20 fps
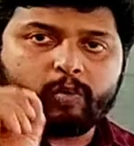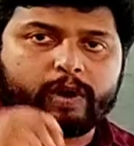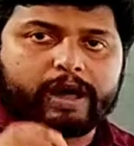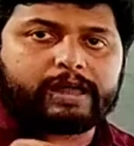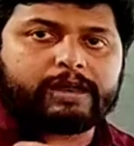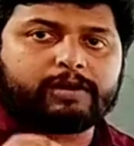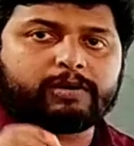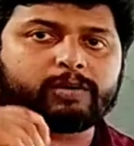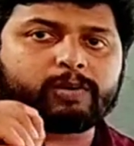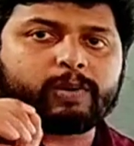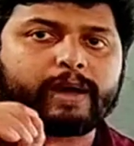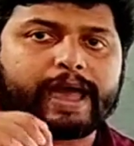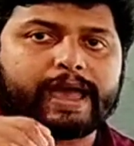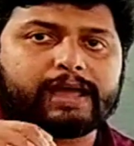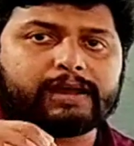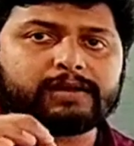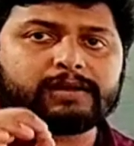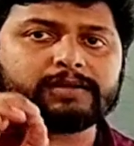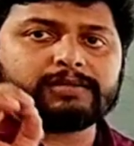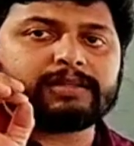while you
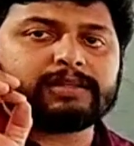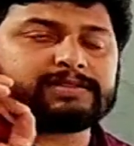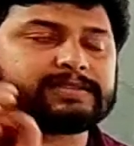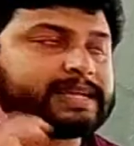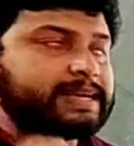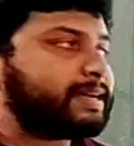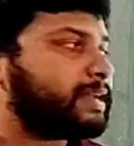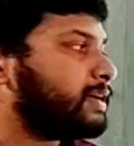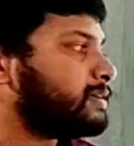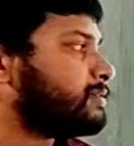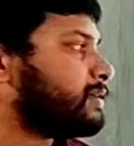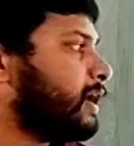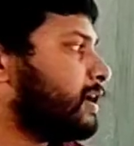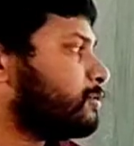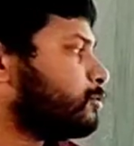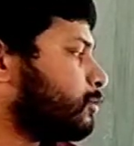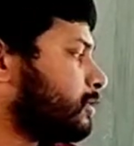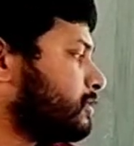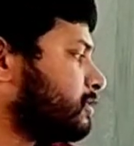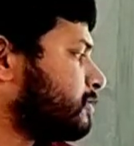write the sender's
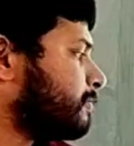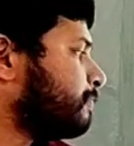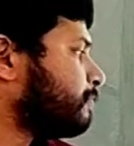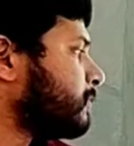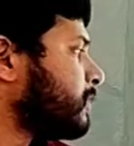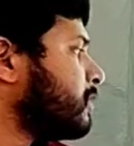address.